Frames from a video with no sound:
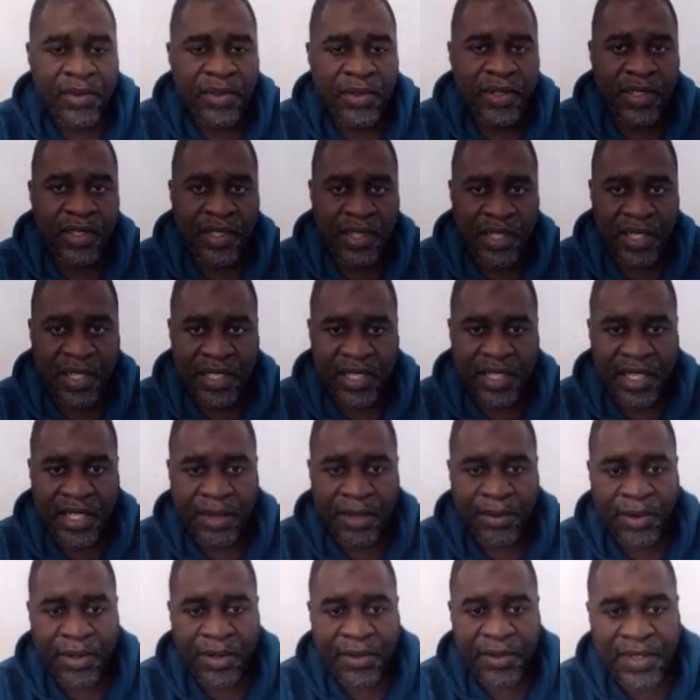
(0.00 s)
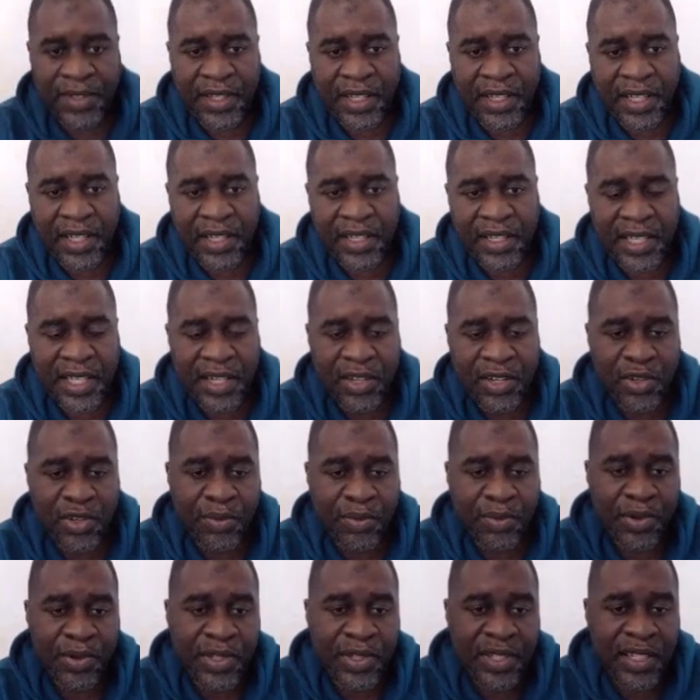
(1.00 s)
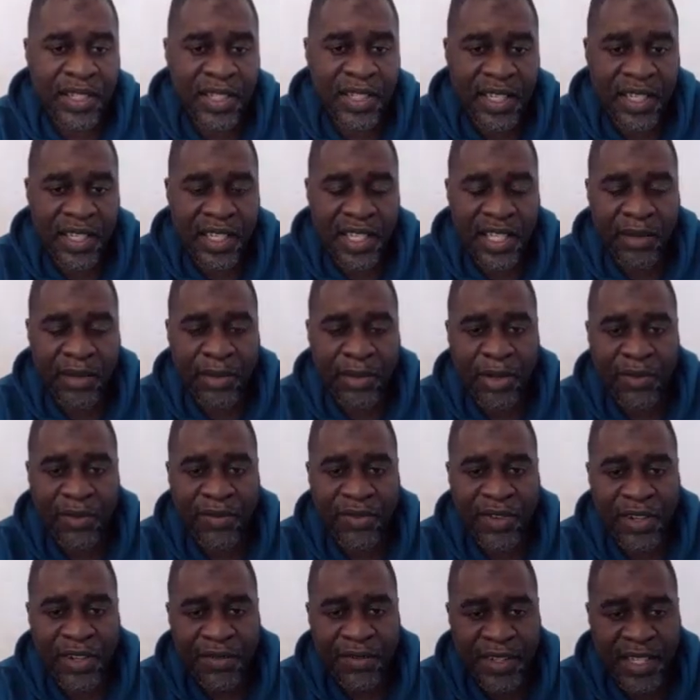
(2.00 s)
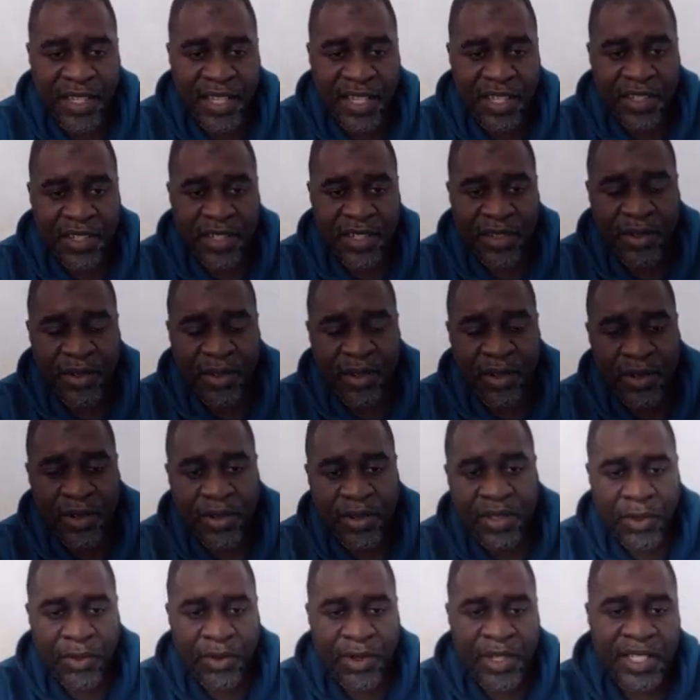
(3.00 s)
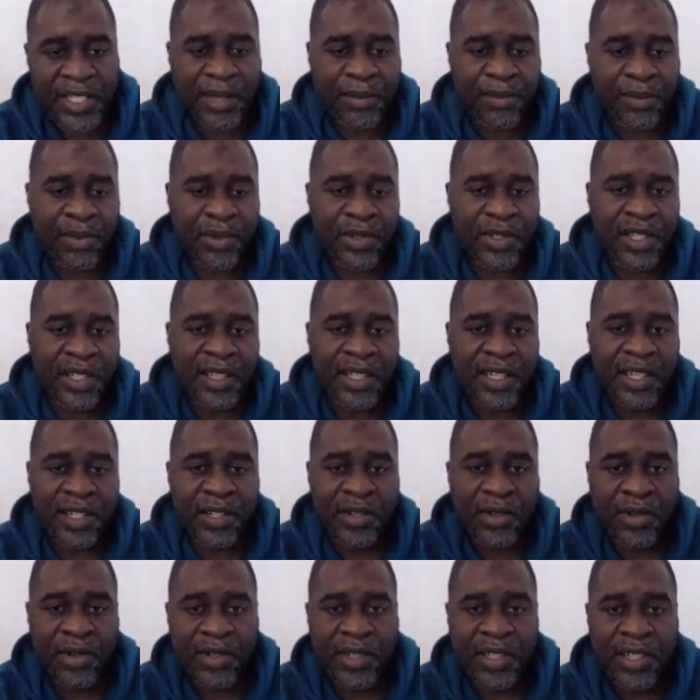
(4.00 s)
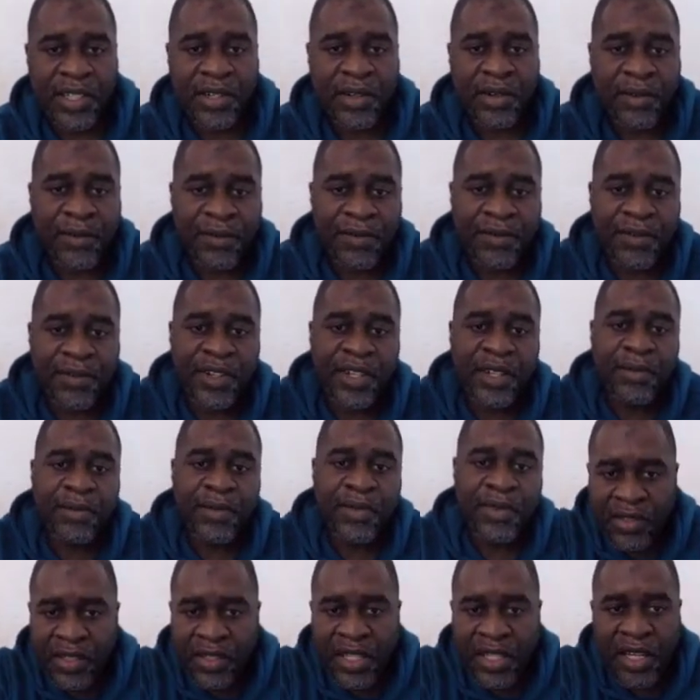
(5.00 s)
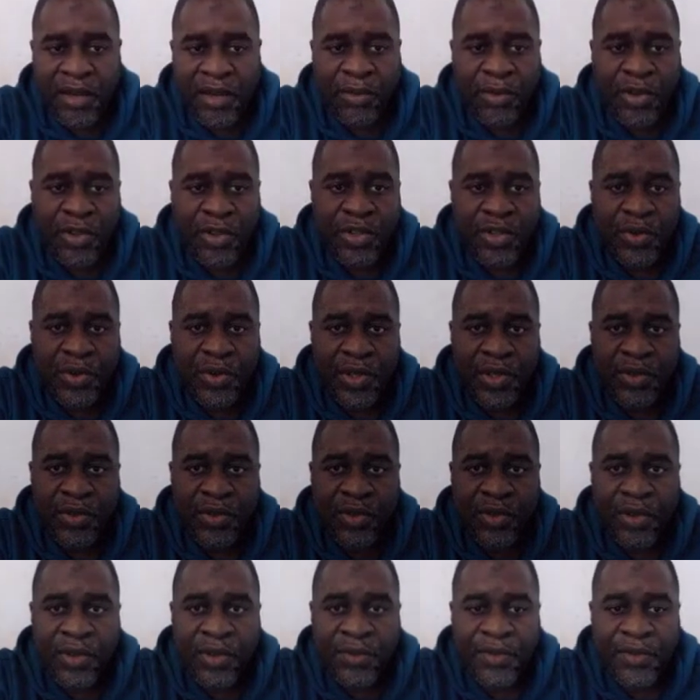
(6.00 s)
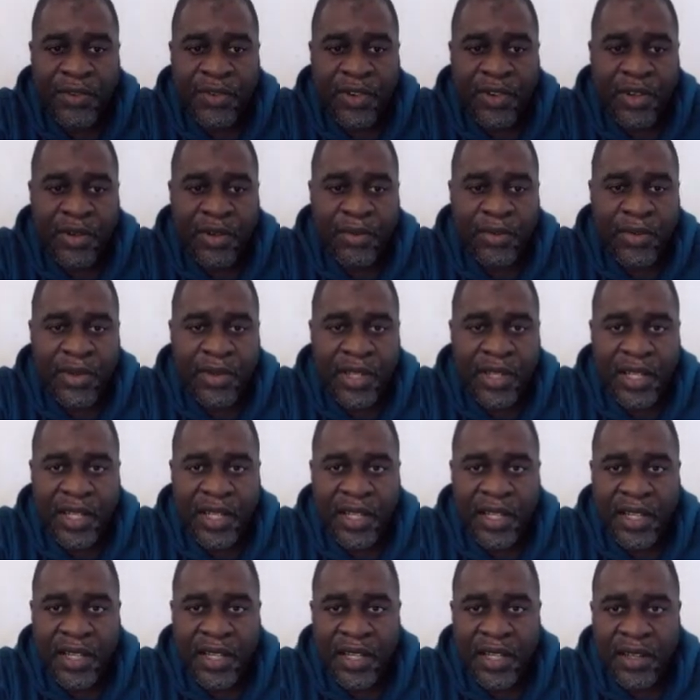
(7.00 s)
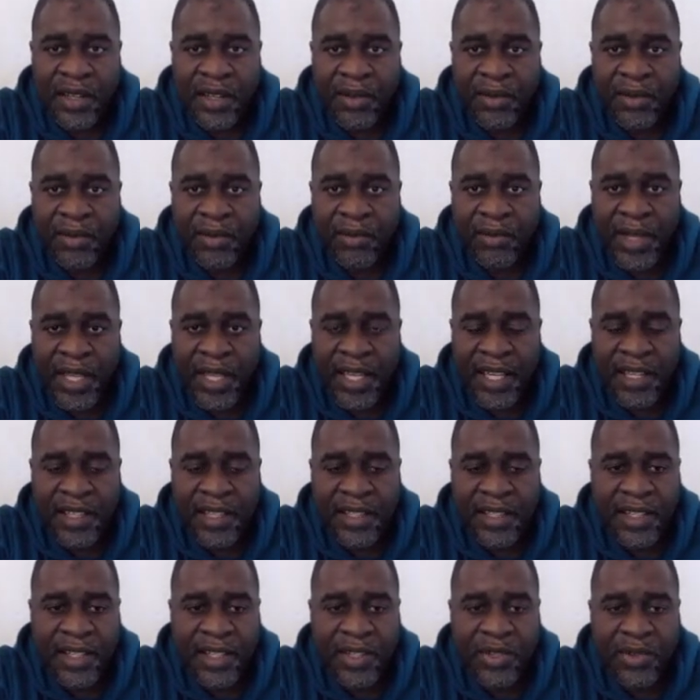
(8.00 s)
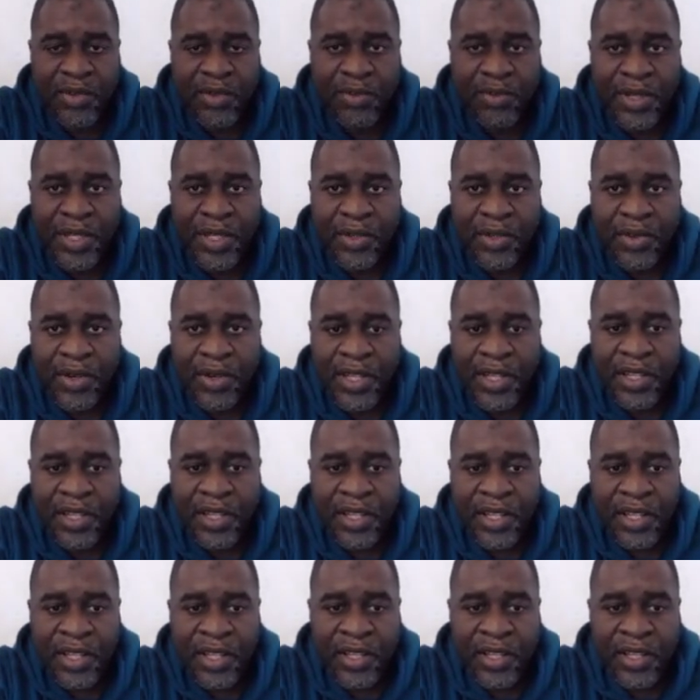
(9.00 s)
It takes a couple of seconds. I need to put in an email verification code. Once I put in that code and confirm, now I'm going to withdraw from my Exness to Bitcoin.